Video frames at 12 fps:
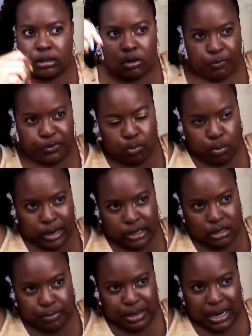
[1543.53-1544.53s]
So if you
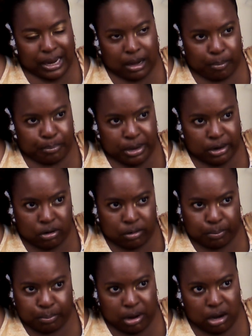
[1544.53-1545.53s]
want it to be like a
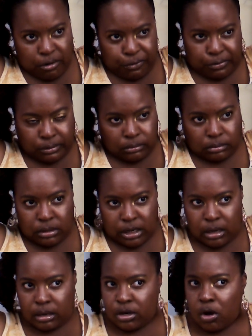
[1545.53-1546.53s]
bigger puff,
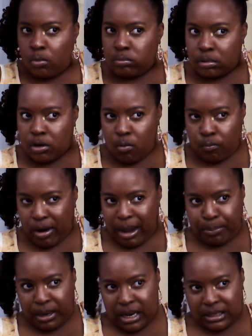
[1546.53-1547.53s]
then don't
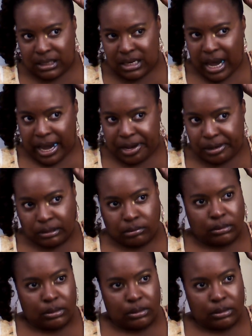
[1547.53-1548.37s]
wrap it as tight.